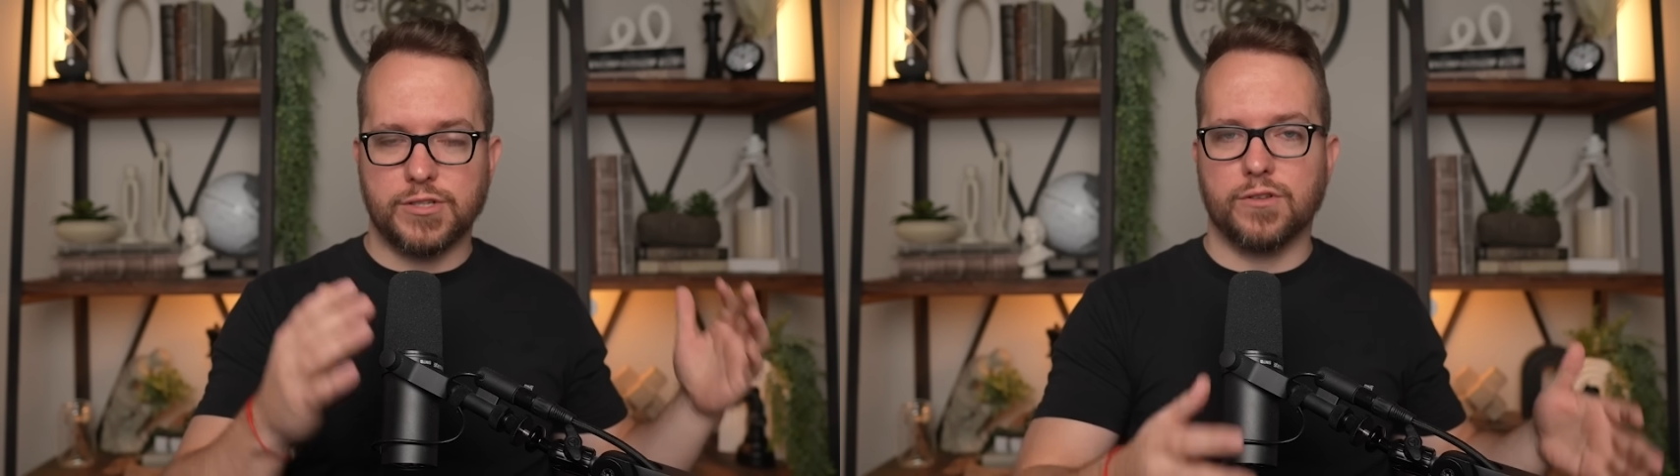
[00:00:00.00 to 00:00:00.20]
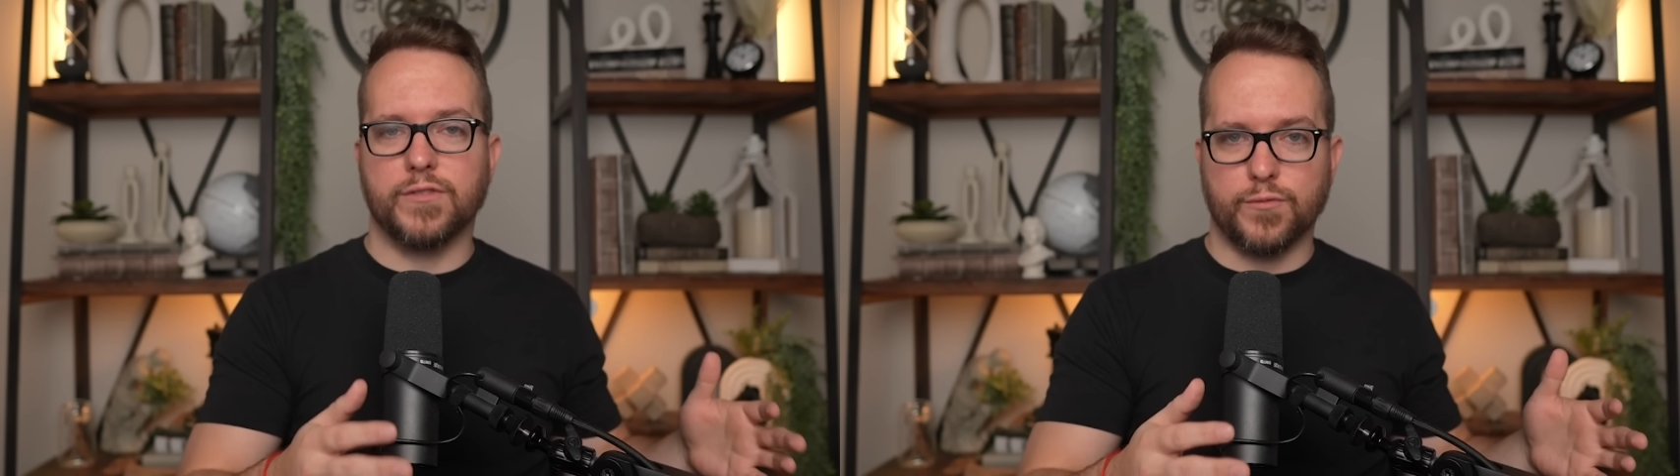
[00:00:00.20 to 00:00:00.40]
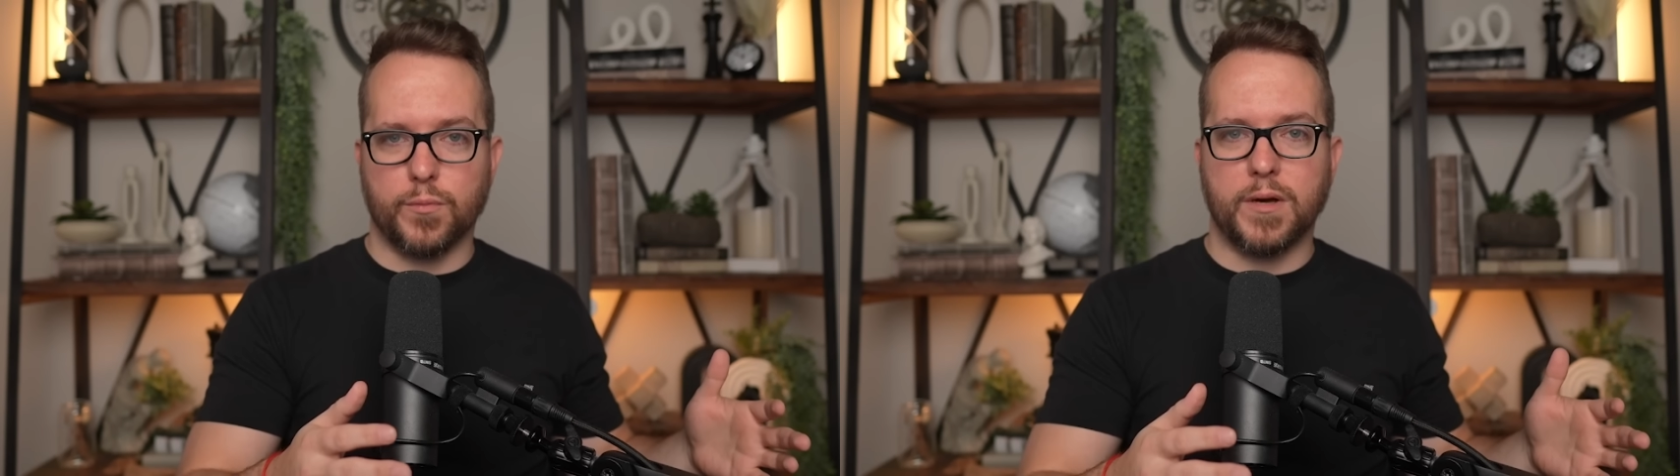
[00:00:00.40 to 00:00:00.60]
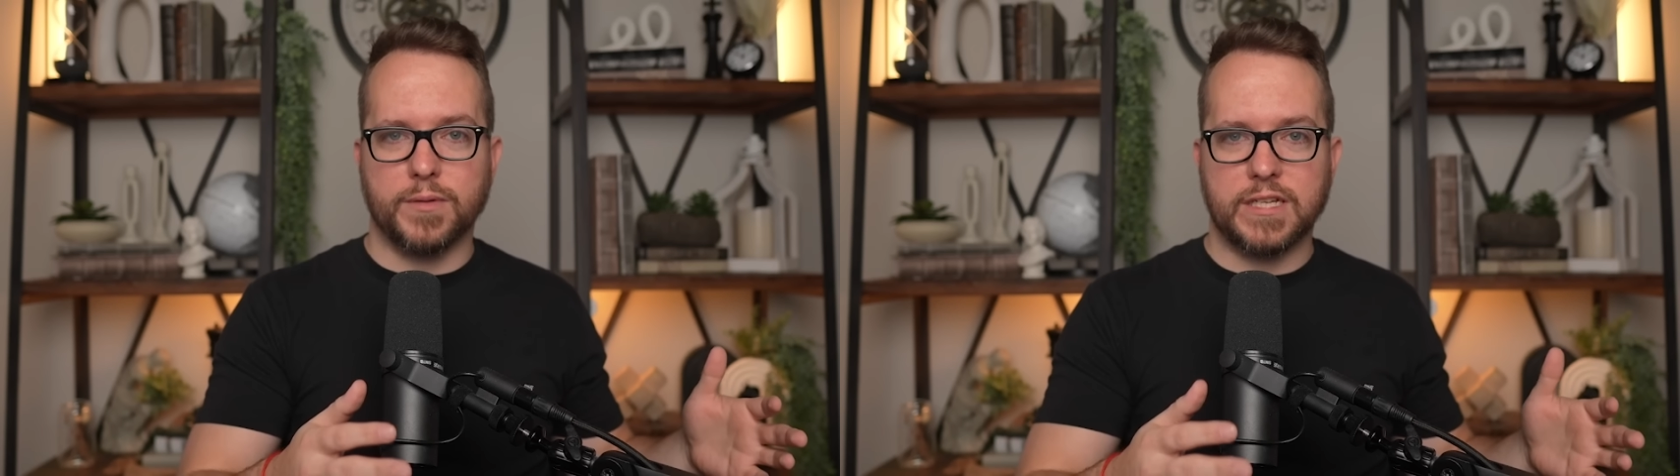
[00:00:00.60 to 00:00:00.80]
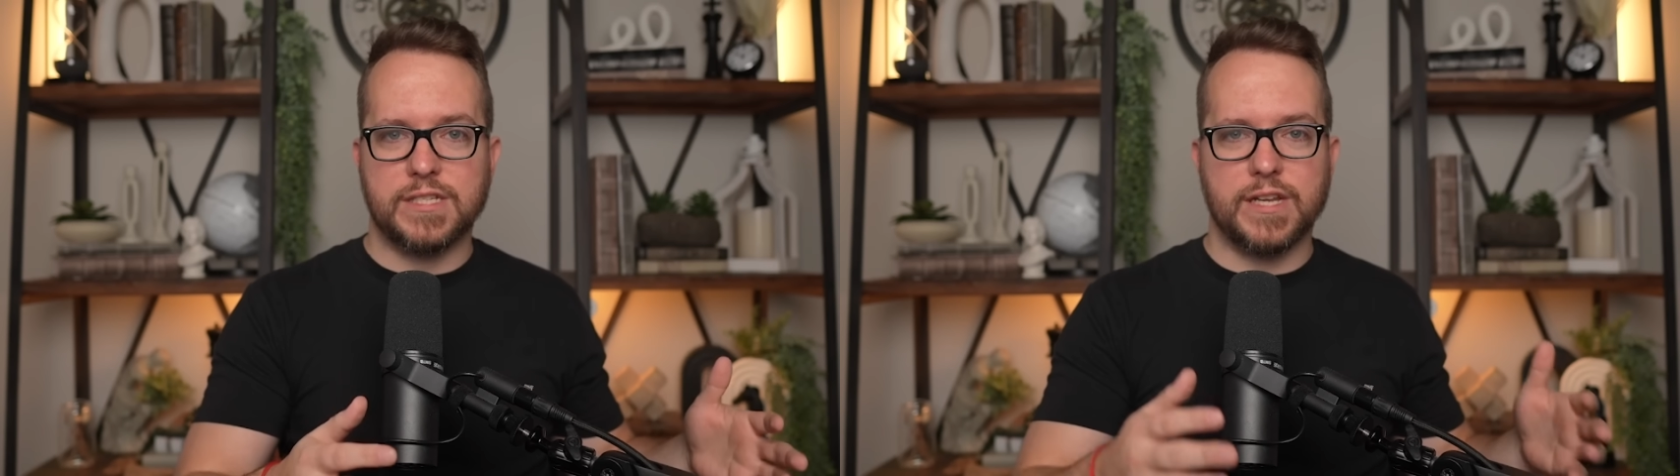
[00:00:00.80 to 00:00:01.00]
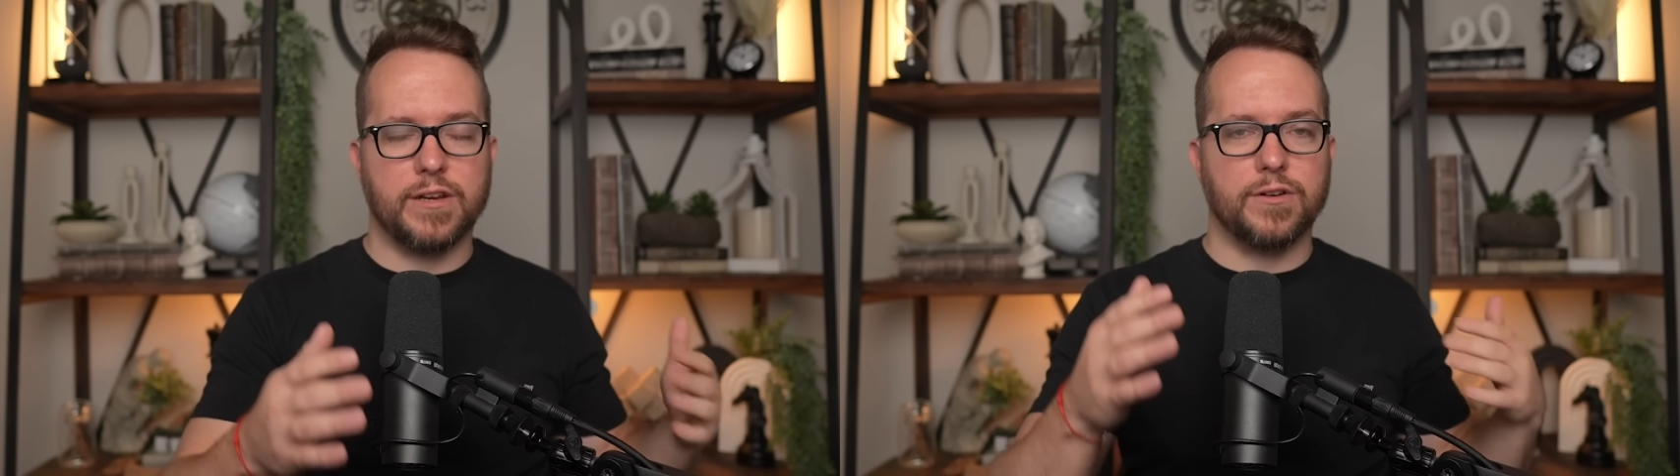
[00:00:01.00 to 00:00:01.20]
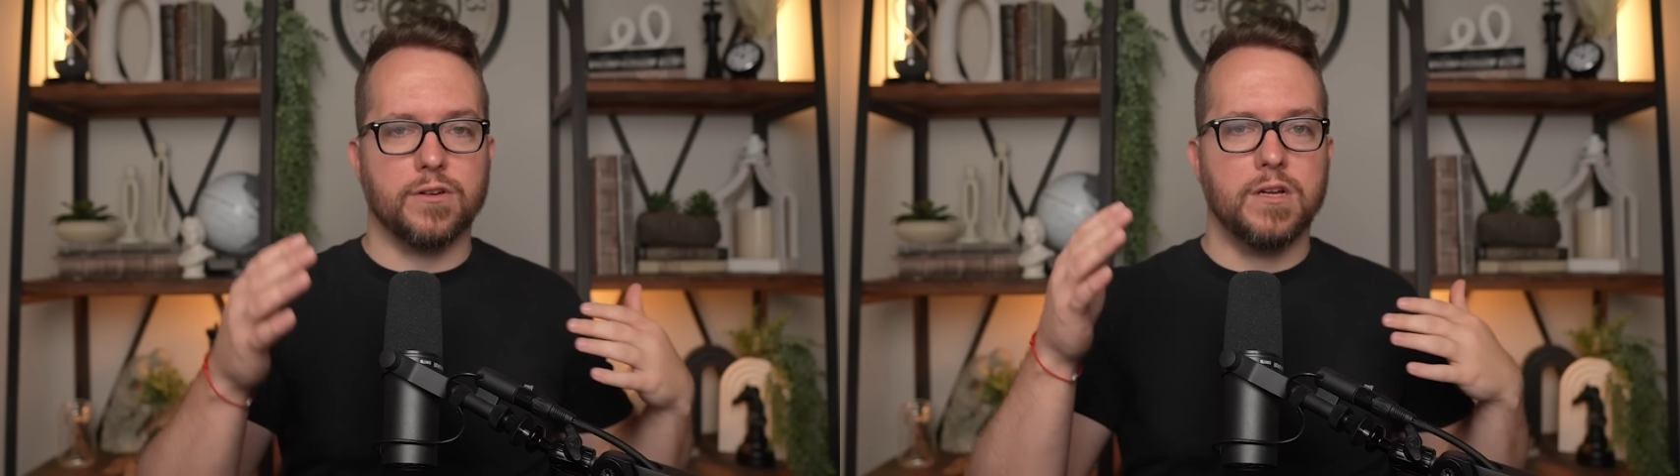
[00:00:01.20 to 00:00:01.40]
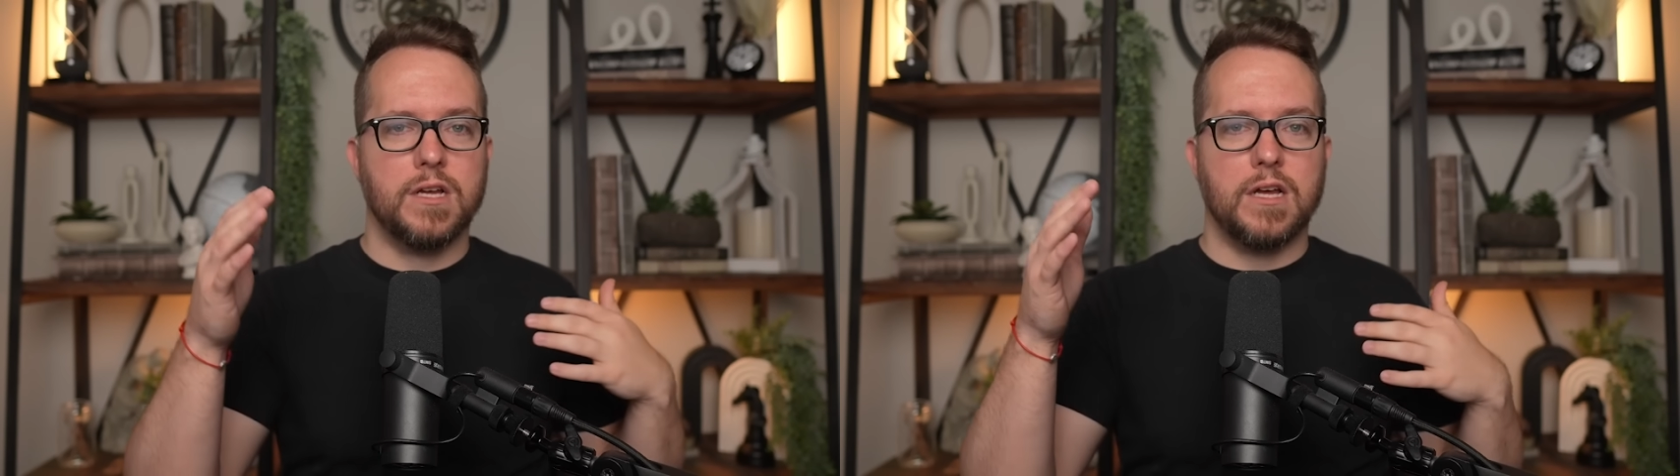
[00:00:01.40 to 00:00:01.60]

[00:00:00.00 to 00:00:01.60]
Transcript: conservative Republican senator,